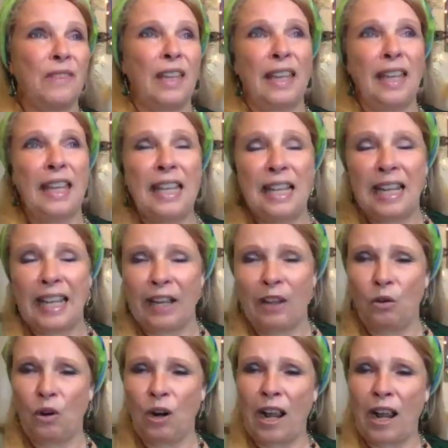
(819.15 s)
healing,
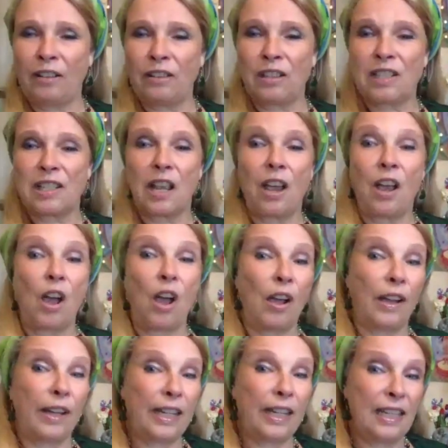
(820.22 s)
or how does
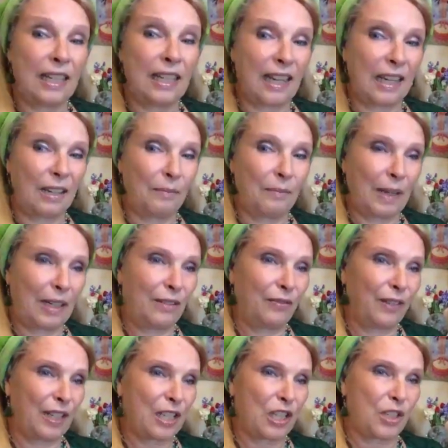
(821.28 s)
her healing
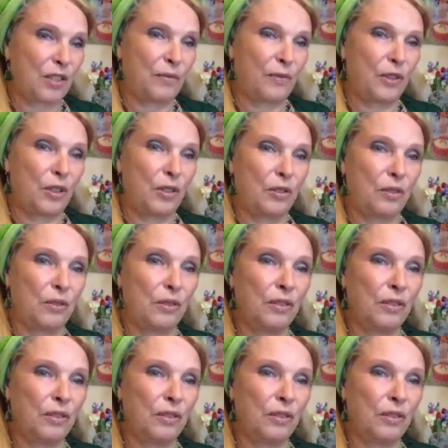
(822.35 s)
manifests for you?